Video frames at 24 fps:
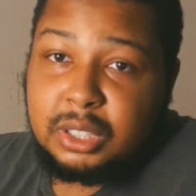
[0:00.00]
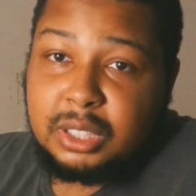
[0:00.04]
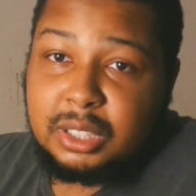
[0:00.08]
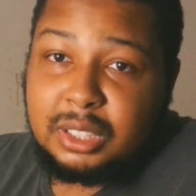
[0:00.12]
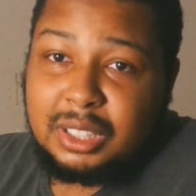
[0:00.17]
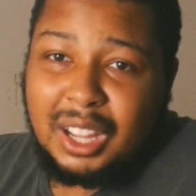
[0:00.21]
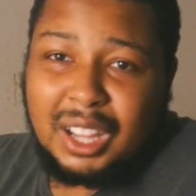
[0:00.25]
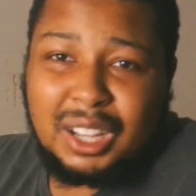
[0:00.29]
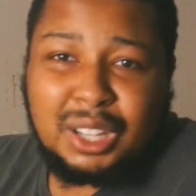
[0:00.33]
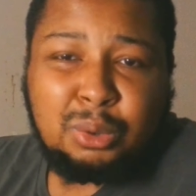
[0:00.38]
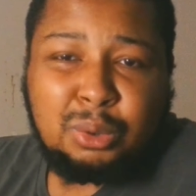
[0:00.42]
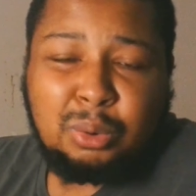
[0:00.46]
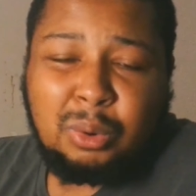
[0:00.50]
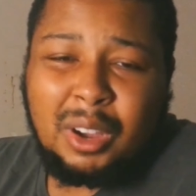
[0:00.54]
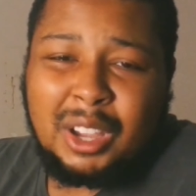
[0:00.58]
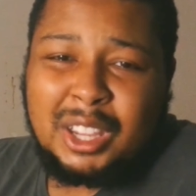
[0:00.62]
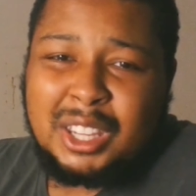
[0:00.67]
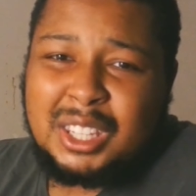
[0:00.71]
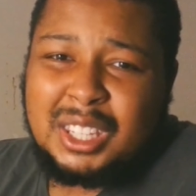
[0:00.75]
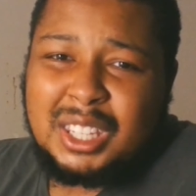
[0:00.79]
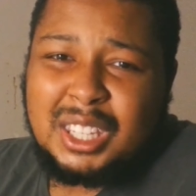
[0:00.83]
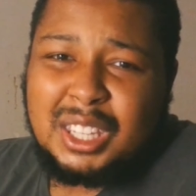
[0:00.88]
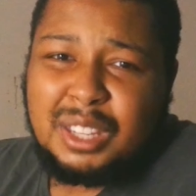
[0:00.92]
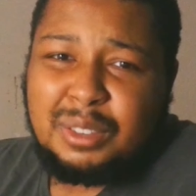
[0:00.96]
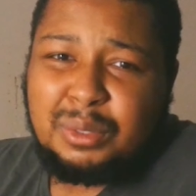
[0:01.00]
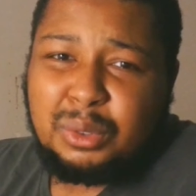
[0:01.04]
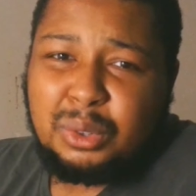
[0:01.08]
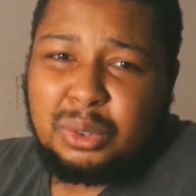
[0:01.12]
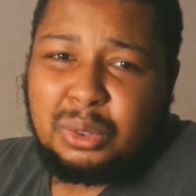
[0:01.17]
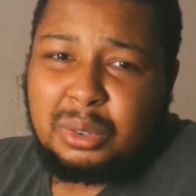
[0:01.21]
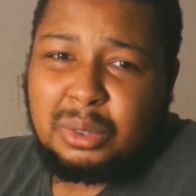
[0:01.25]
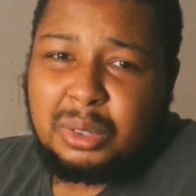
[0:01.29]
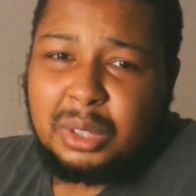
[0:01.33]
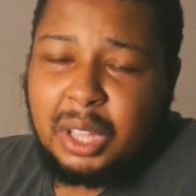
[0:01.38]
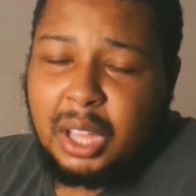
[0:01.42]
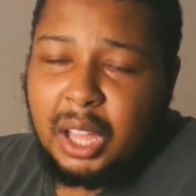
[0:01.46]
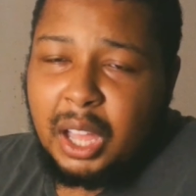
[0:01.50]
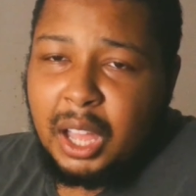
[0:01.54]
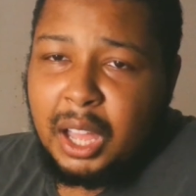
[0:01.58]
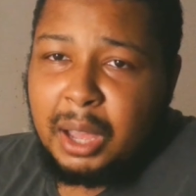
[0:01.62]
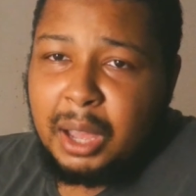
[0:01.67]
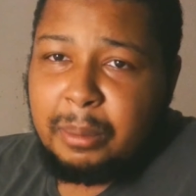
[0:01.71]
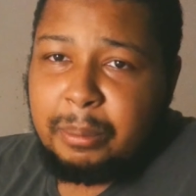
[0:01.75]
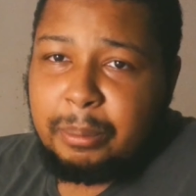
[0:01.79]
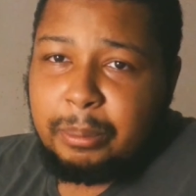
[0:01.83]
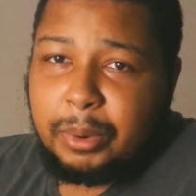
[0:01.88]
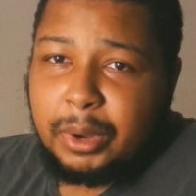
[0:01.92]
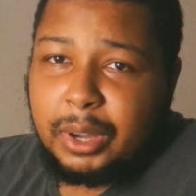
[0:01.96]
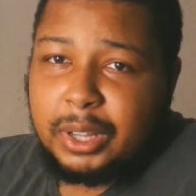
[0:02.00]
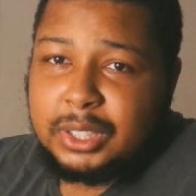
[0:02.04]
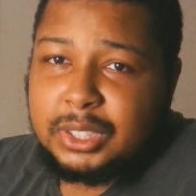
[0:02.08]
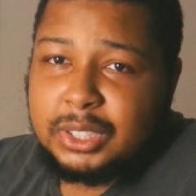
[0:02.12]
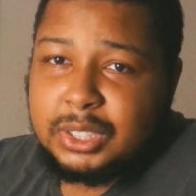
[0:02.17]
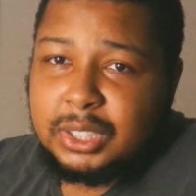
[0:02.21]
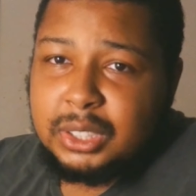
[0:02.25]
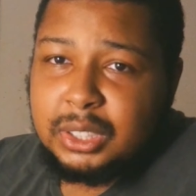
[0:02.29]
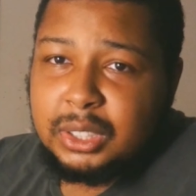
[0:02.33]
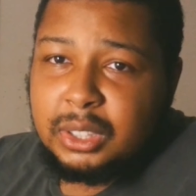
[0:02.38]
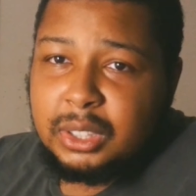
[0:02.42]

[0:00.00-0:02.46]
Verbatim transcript: not quite evil, but